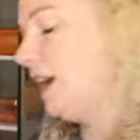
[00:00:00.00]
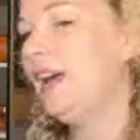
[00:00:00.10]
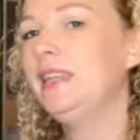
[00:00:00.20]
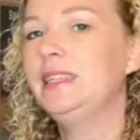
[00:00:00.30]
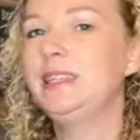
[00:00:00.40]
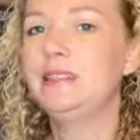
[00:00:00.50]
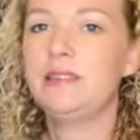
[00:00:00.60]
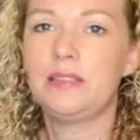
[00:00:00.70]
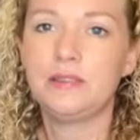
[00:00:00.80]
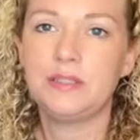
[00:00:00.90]
And then
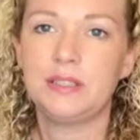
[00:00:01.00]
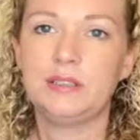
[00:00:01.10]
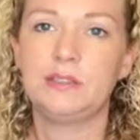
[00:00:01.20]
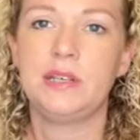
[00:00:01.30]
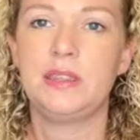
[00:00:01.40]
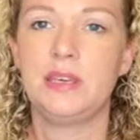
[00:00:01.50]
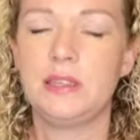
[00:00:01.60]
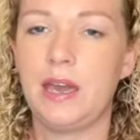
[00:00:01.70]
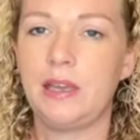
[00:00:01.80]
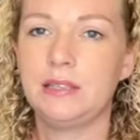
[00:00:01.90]
another sensory
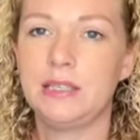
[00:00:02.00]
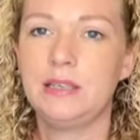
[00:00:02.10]
thing that